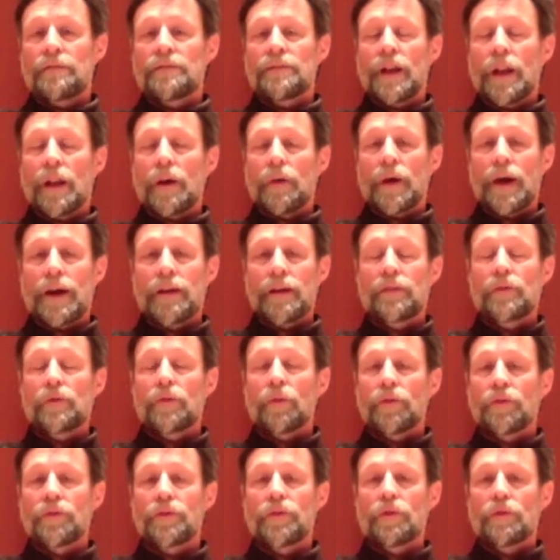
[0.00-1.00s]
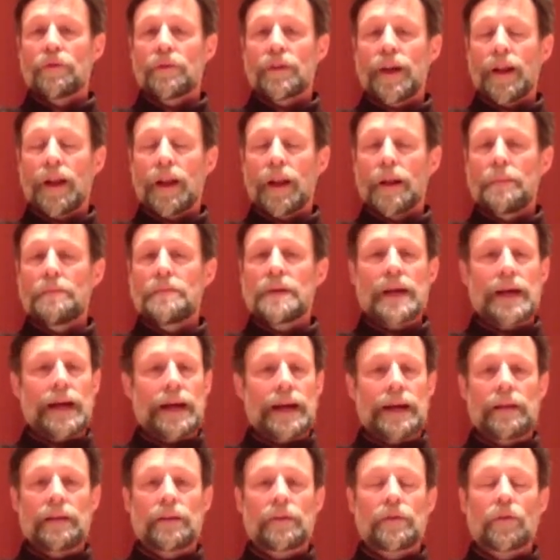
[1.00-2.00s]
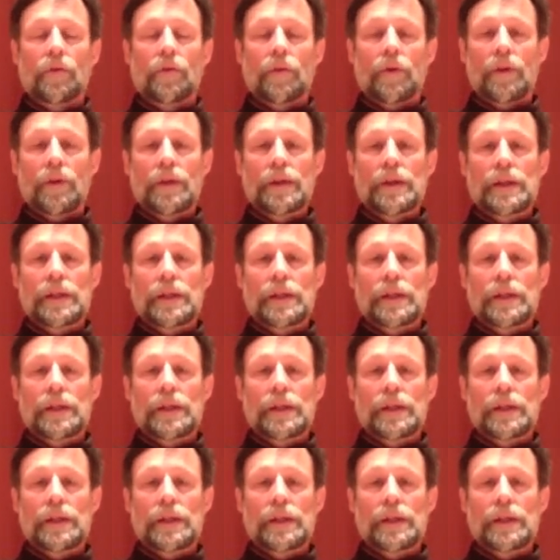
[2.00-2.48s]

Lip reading: fellow high school student at Olympia High School